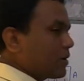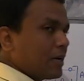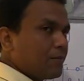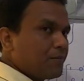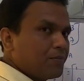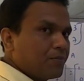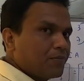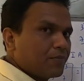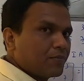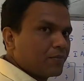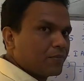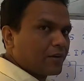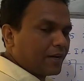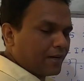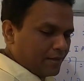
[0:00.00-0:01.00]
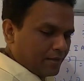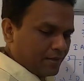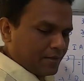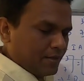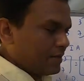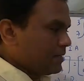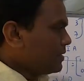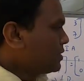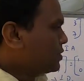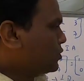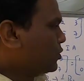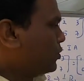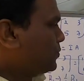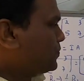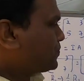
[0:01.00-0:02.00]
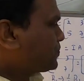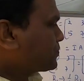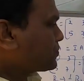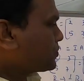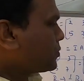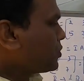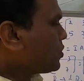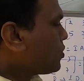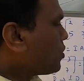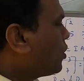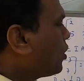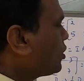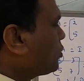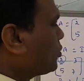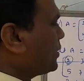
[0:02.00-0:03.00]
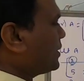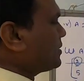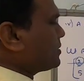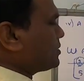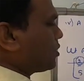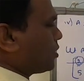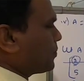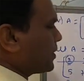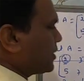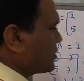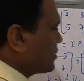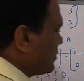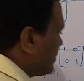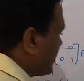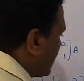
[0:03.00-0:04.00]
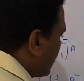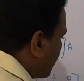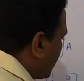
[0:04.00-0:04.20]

okay? Right. So on doing this operation, the